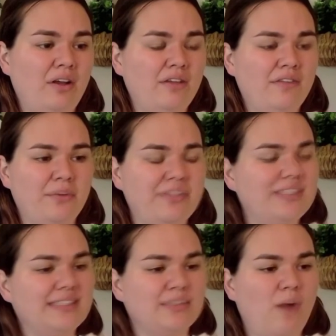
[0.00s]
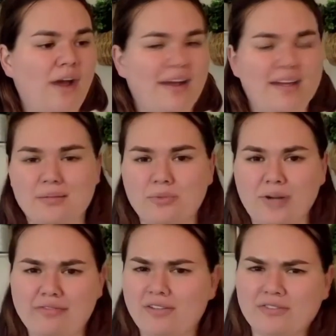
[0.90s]
of the reasons why I am
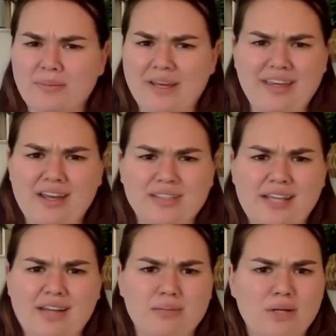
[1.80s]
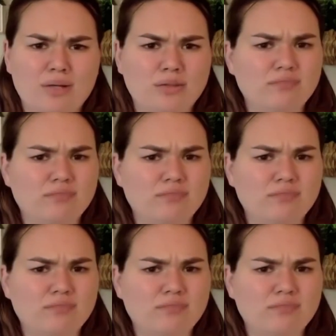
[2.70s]
grateful for my caretaker mode.